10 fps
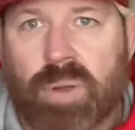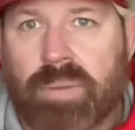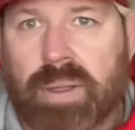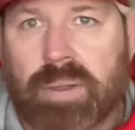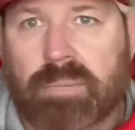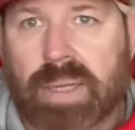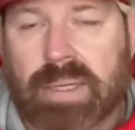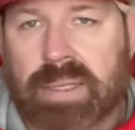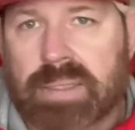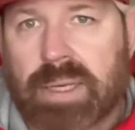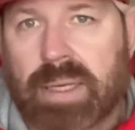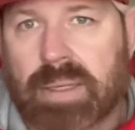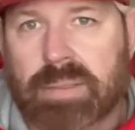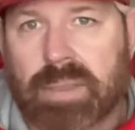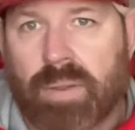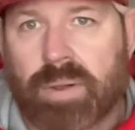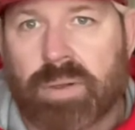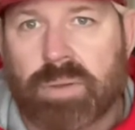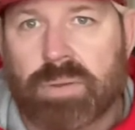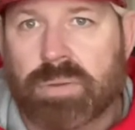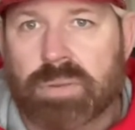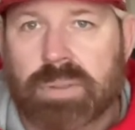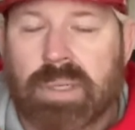And then, like I said, it's on the news.